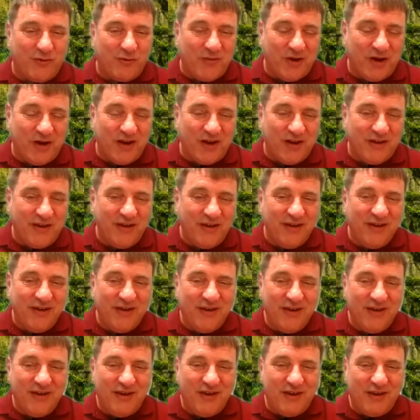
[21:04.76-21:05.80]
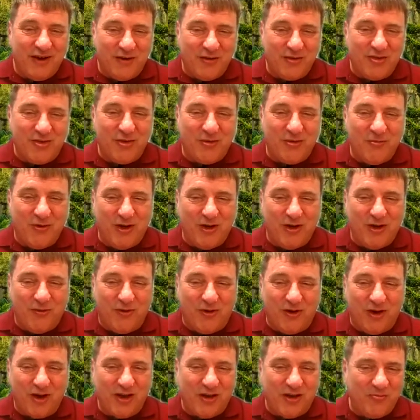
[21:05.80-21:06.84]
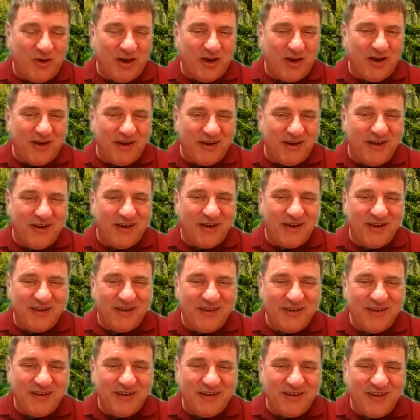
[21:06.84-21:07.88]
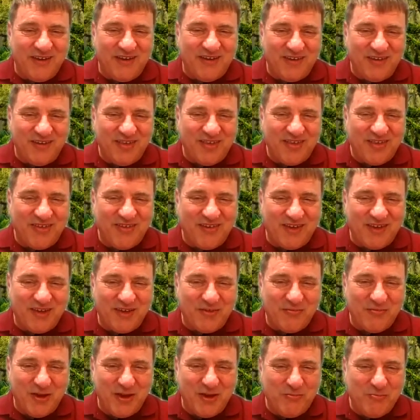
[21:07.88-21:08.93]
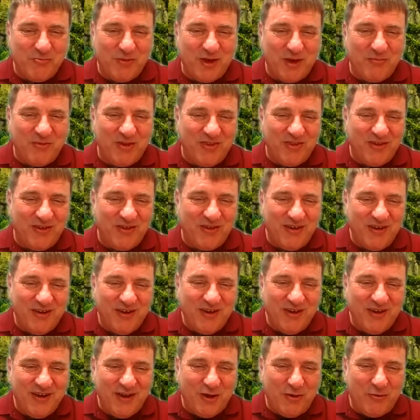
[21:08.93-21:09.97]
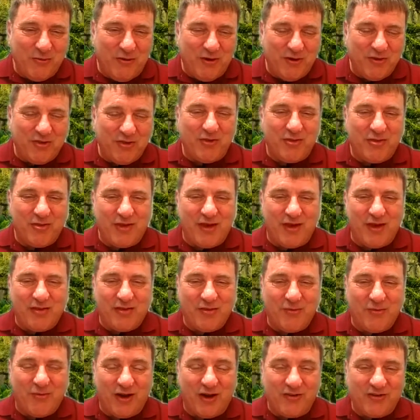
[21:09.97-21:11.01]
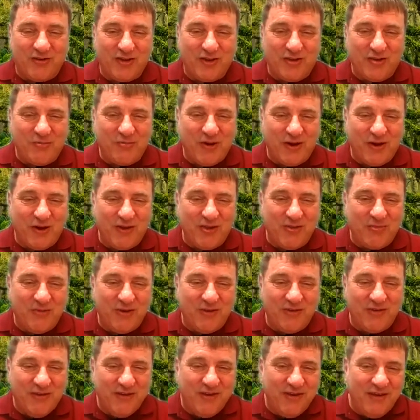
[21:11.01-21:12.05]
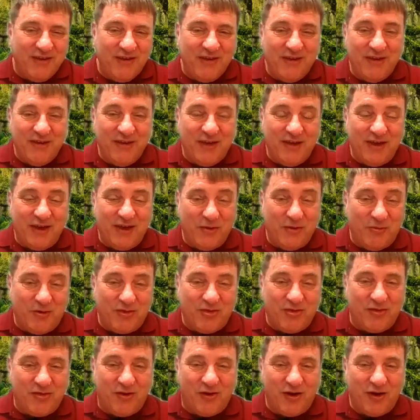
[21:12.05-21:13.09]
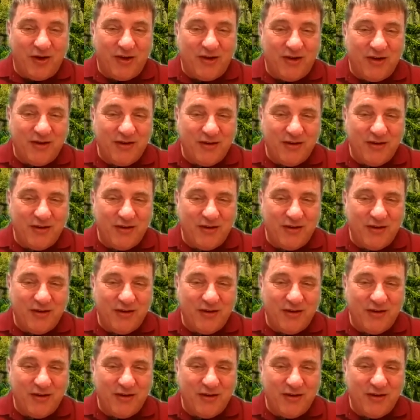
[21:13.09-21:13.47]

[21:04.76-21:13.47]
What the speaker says: from mine heard somebody walking by at night. It's like maybe there was a Sasquatch experience, but it was dark